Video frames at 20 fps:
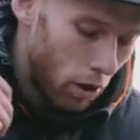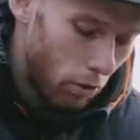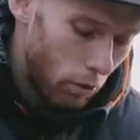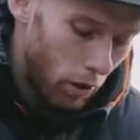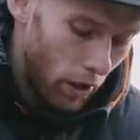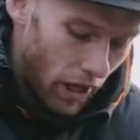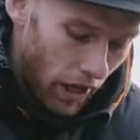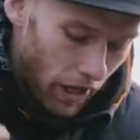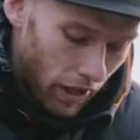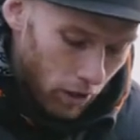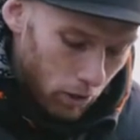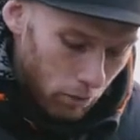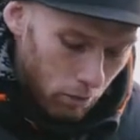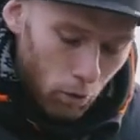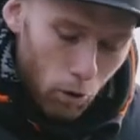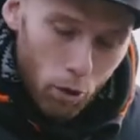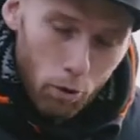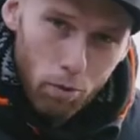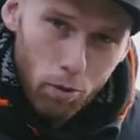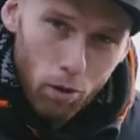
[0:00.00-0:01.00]
We added
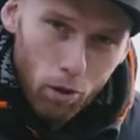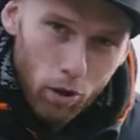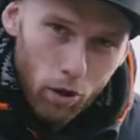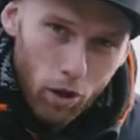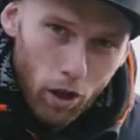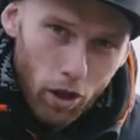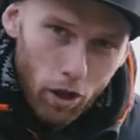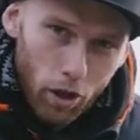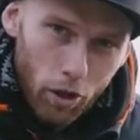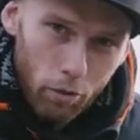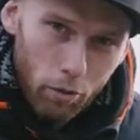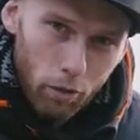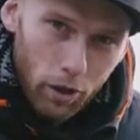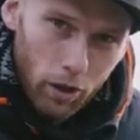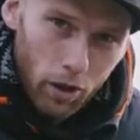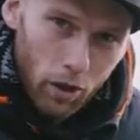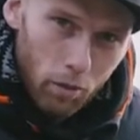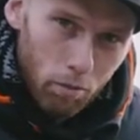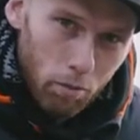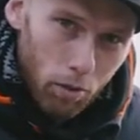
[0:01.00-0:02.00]
more blue color
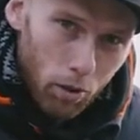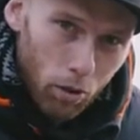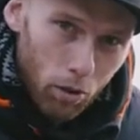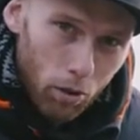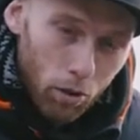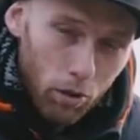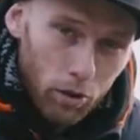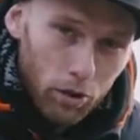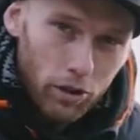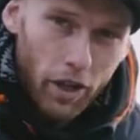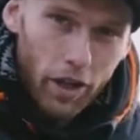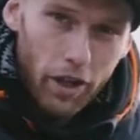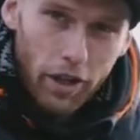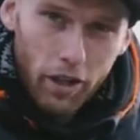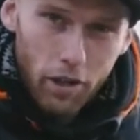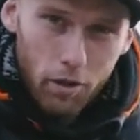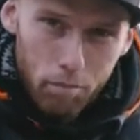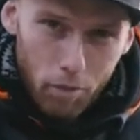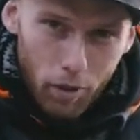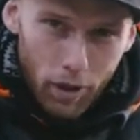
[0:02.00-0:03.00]
with a blue
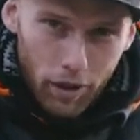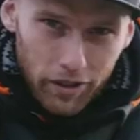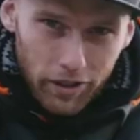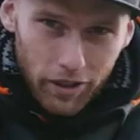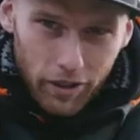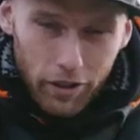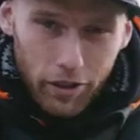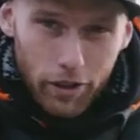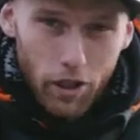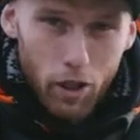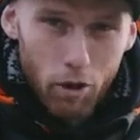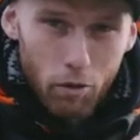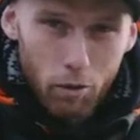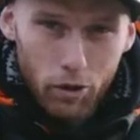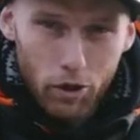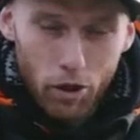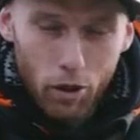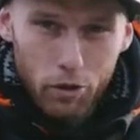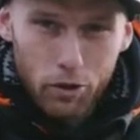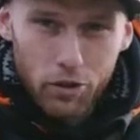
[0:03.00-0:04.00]
tiger pattern
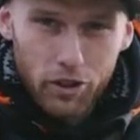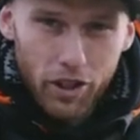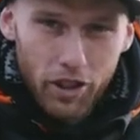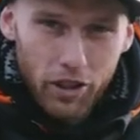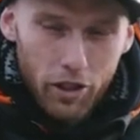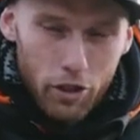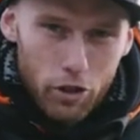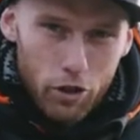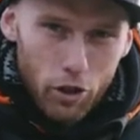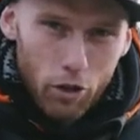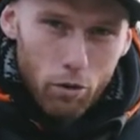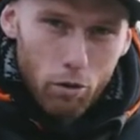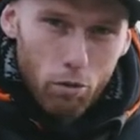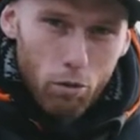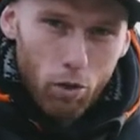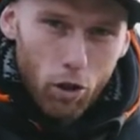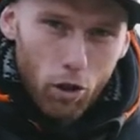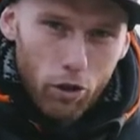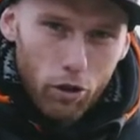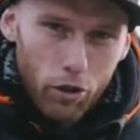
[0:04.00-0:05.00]
with our signature
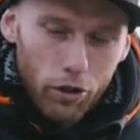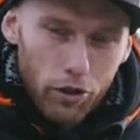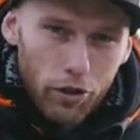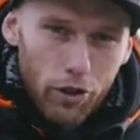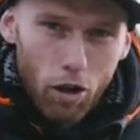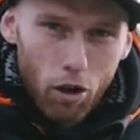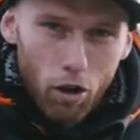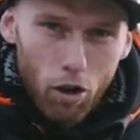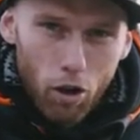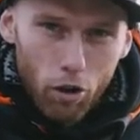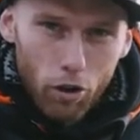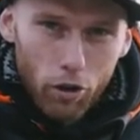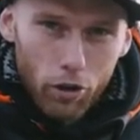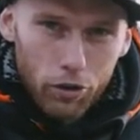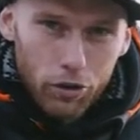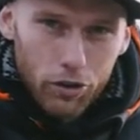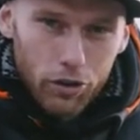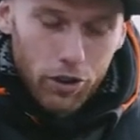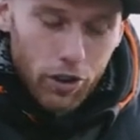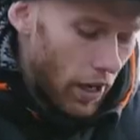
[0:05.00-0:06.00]
RokON
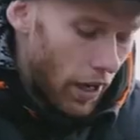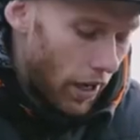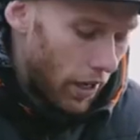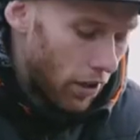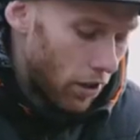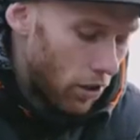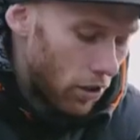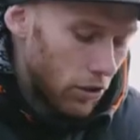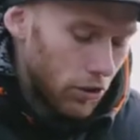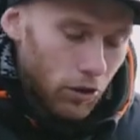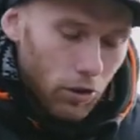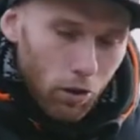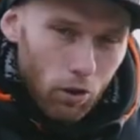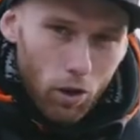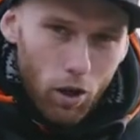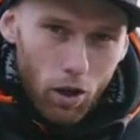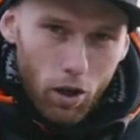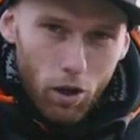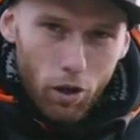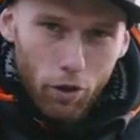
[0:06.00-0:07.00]
logos, and also
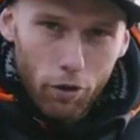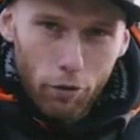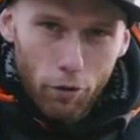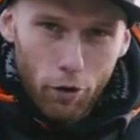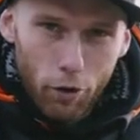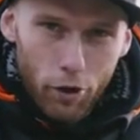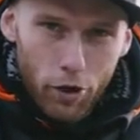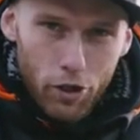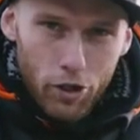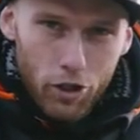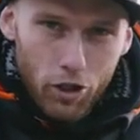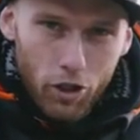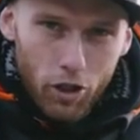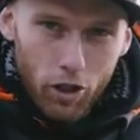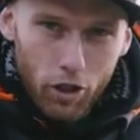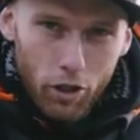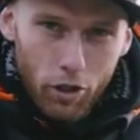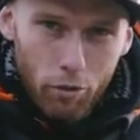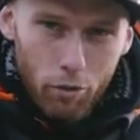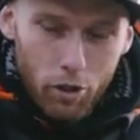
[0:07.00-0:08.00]
a lot of orange
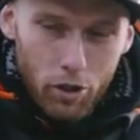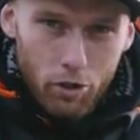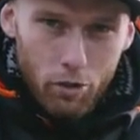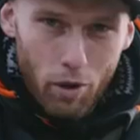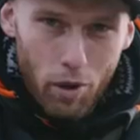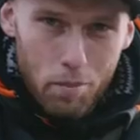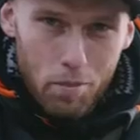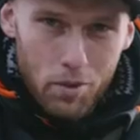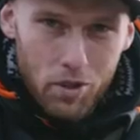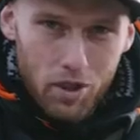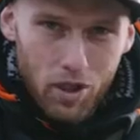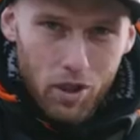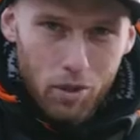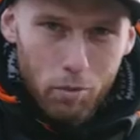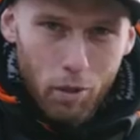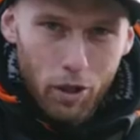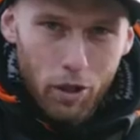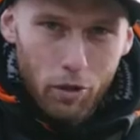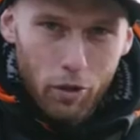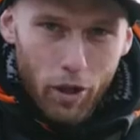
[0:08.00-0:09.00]
color which represent
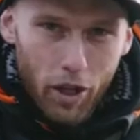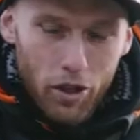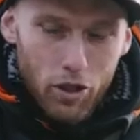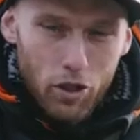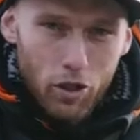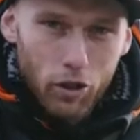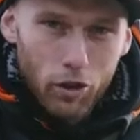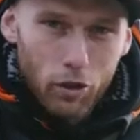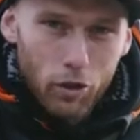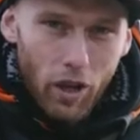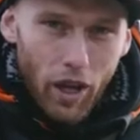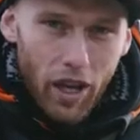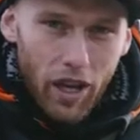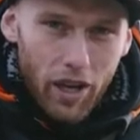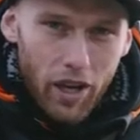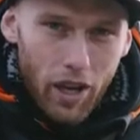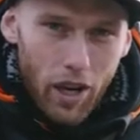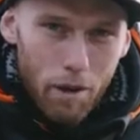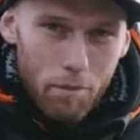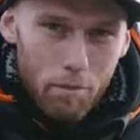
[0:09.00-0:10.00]
my connection to
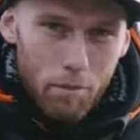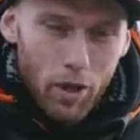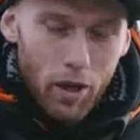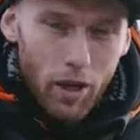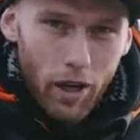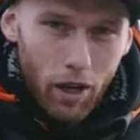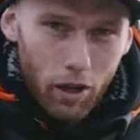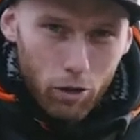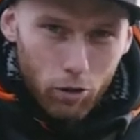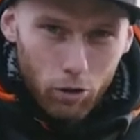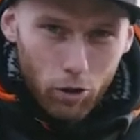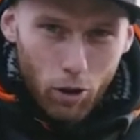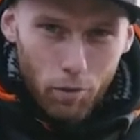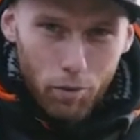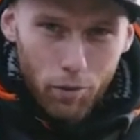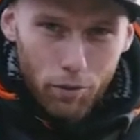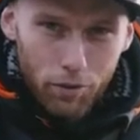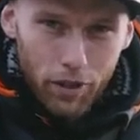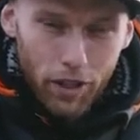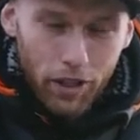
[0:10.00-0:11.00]
KTM, and on top of